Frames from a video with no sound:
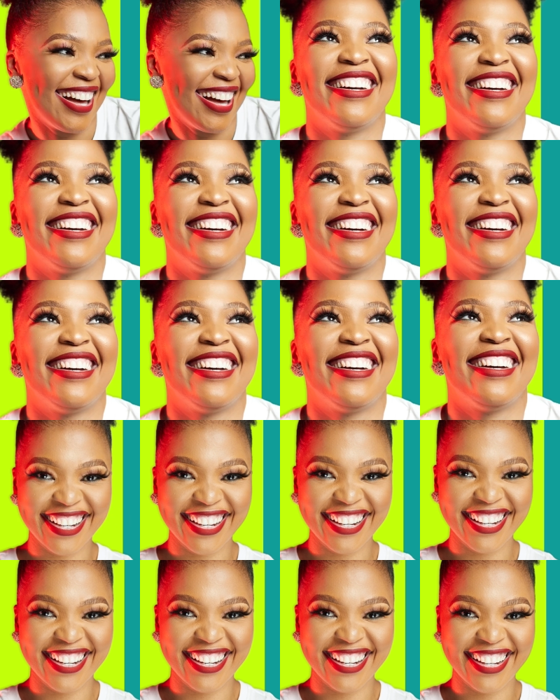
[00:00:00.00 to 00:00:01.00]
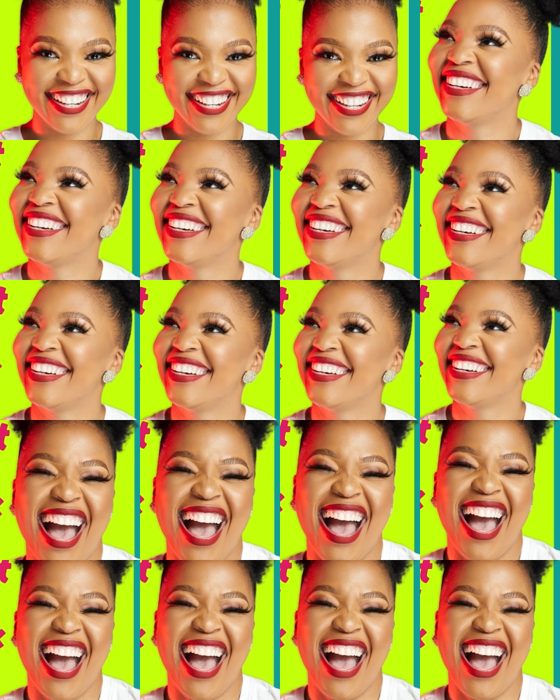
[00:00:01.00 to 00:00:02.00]
hold back. Say it
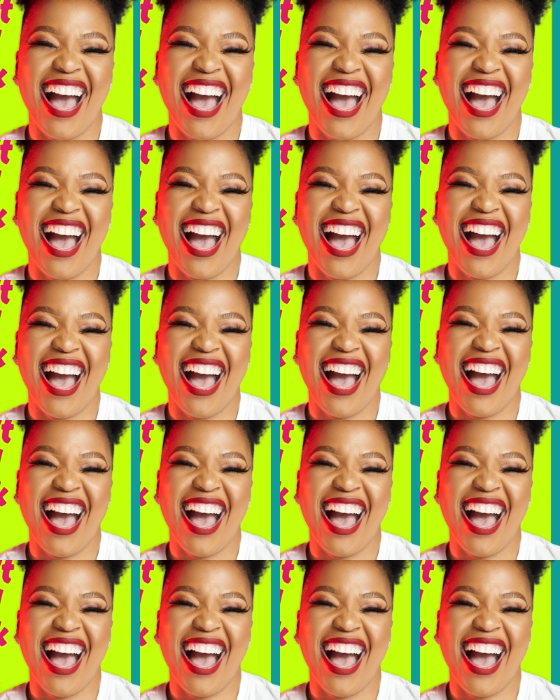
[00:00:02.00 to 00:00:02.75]
loud.